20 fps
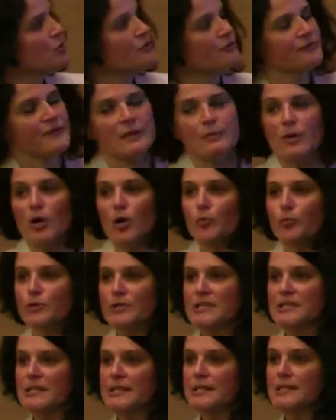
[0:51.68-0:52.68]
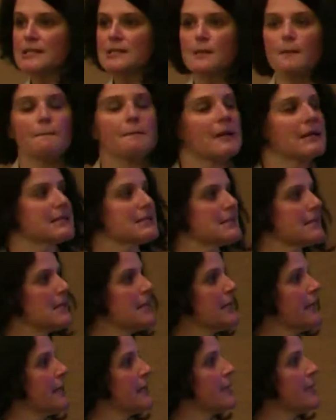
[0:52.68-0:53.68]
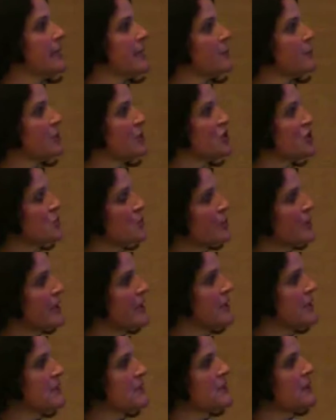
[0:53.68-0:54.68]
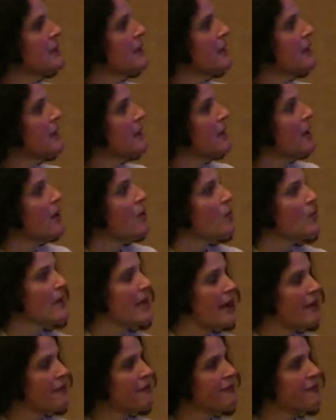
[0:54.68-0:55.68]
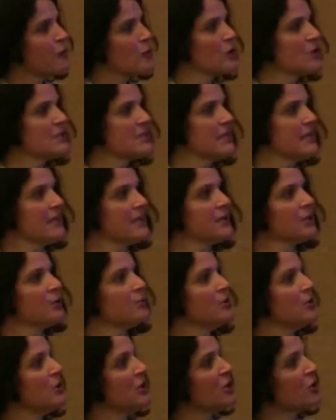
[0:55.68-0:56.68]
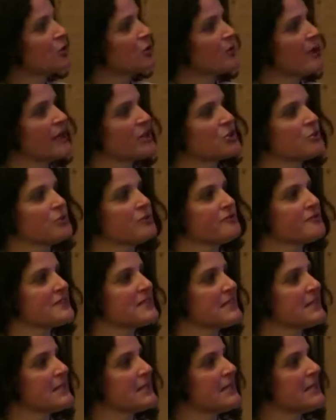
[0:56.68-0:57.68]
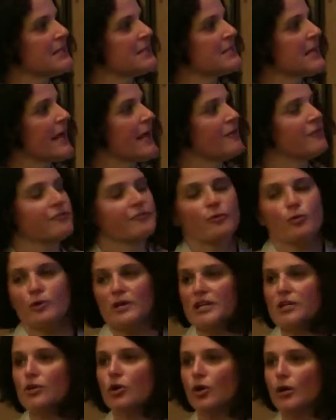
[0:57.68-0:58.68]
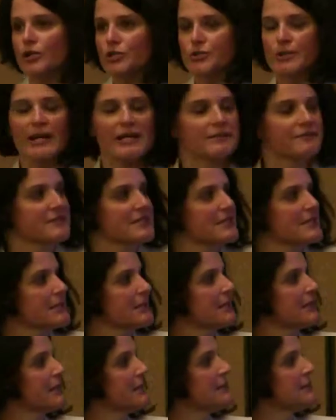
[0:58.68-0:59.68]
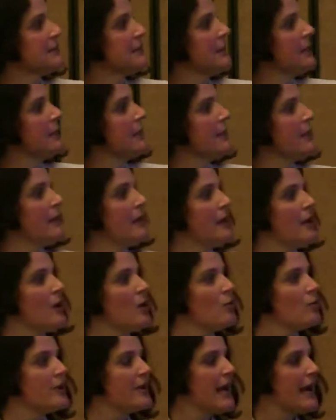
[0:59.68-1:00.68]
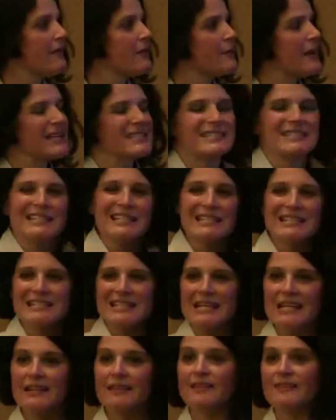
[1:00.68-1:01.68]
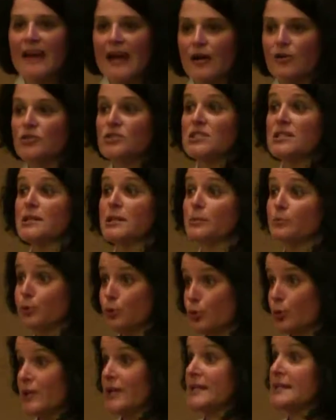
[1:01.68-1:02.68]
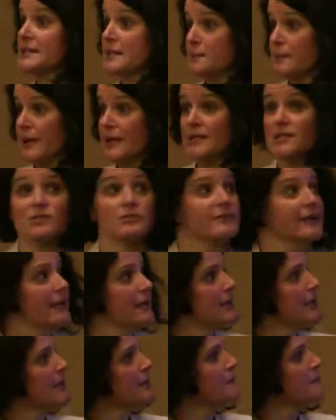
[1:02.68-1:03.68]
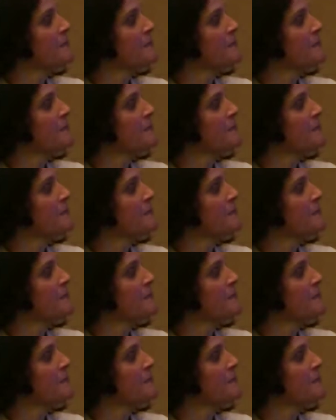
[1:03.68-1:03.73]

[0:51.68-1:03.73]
female prisons, Muncie and Cambridge Springs. We have 14 community correctional facilities and 40 contract facilities. We have about 16,000 employees in Pennsylvania,